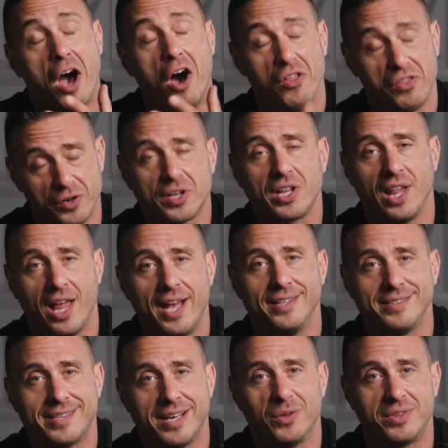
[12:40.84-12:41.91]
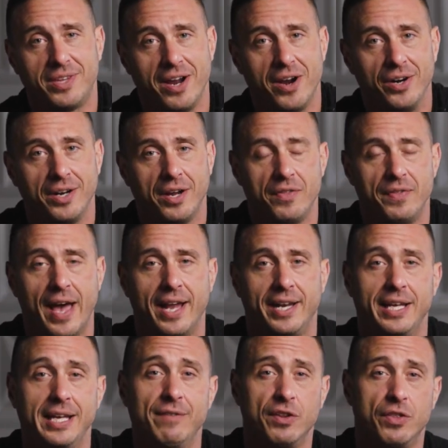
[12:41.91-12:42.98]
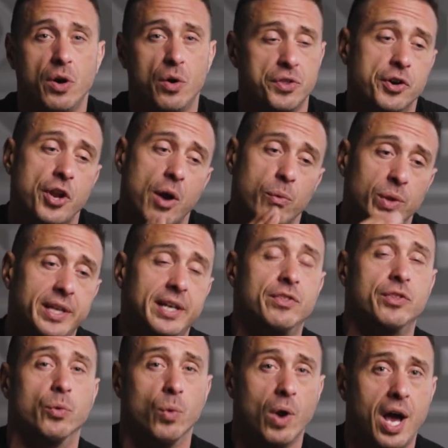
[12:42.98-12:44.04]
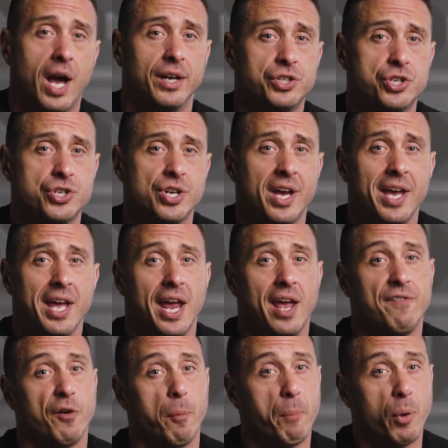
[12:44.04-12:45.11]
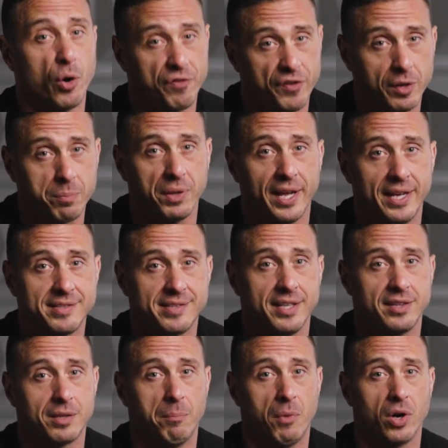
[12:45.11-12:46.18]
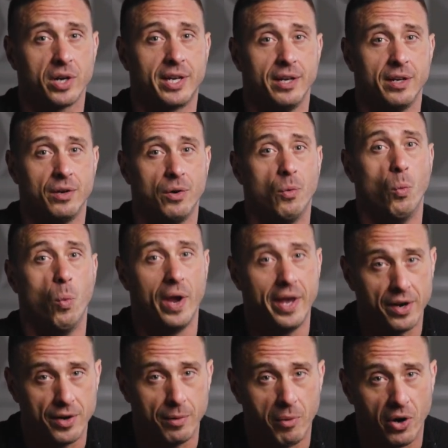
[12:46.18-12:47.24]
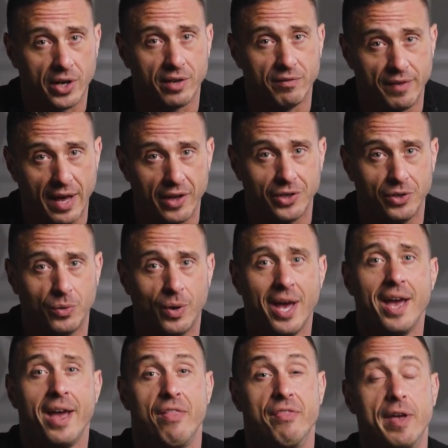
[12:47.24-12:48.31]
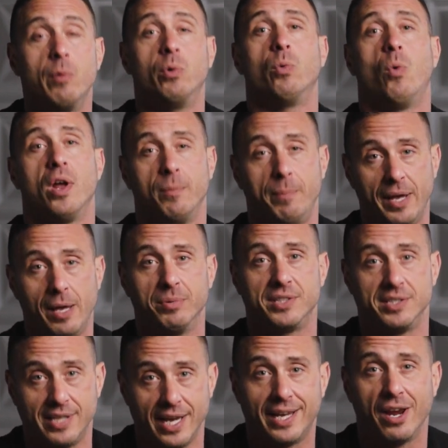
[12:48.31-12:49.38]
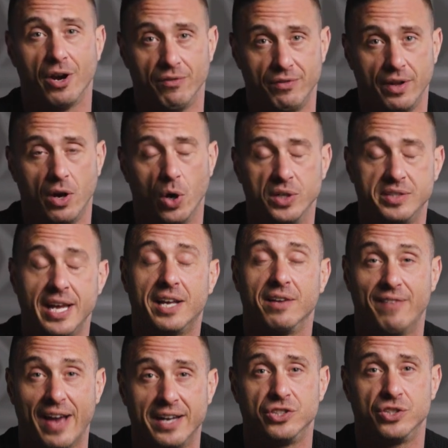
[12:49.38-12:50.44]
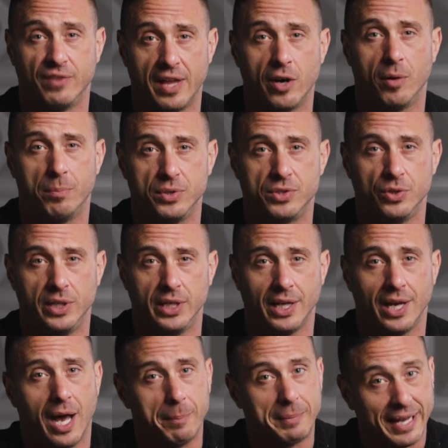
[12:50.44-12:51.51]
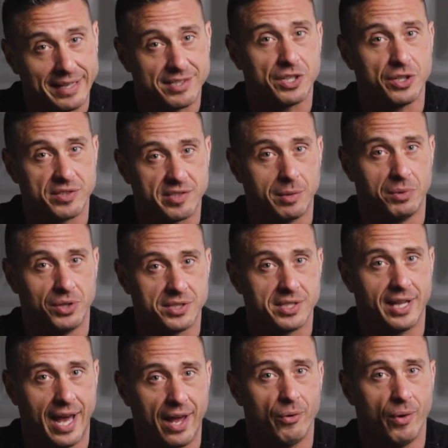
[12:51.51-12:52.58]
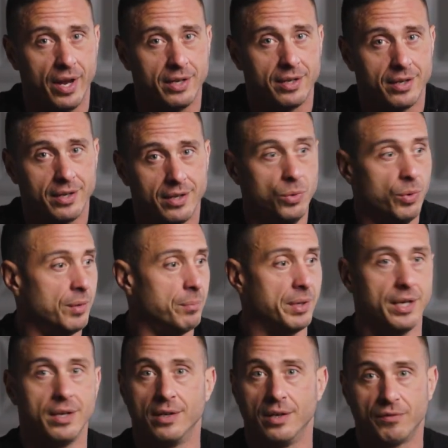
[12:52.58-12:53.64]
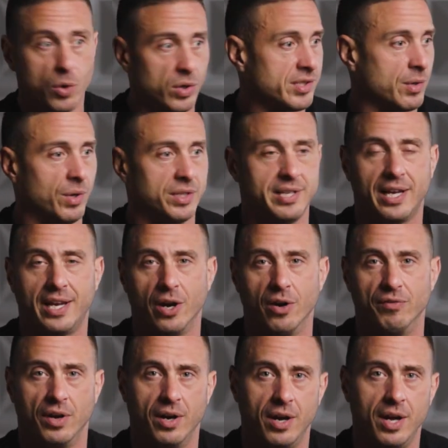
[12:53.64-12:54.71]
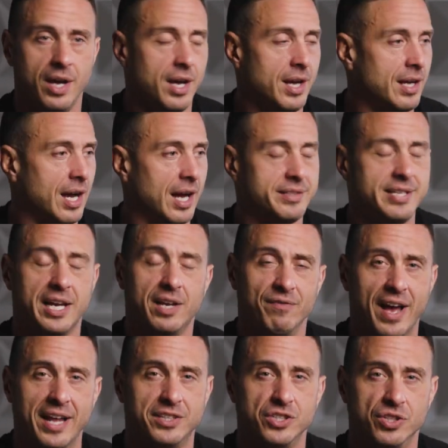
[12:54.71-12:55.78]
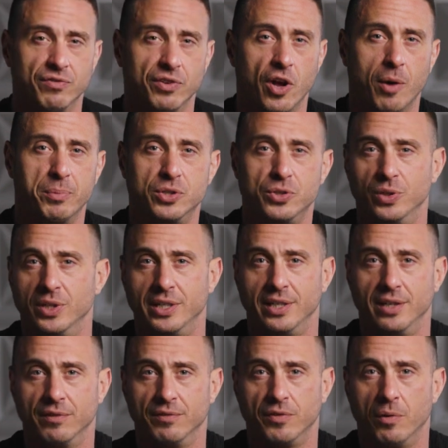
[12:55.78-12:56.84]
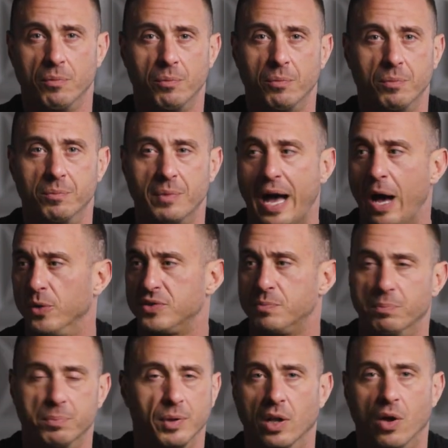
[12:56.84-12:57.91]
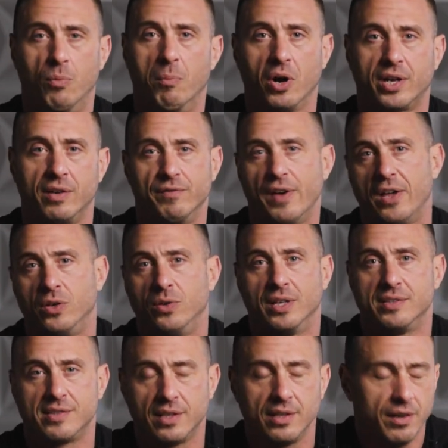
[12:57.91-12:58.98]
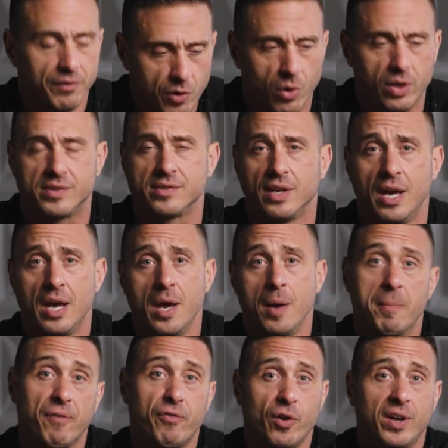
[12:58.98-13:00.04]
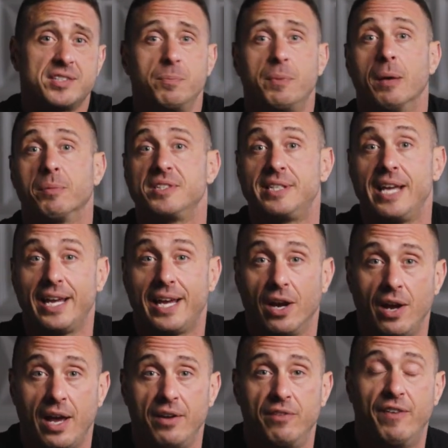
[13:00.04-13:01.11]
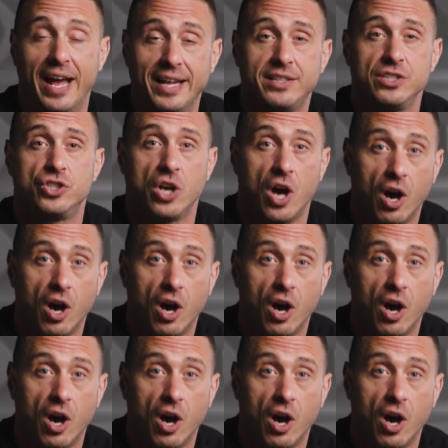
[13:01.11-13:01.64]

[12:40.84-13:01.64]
other clients out there that even though they're not really in the rush, if a perfect place hit the market way under market value, they would want to be able to take care of or take advantage of that opportunity. I'm guessing you're similar to that, right? Who wouldn't be? Of course I want to take advantage of an opportunity of a house below market value. That's, of course. But for us to be able to take advantage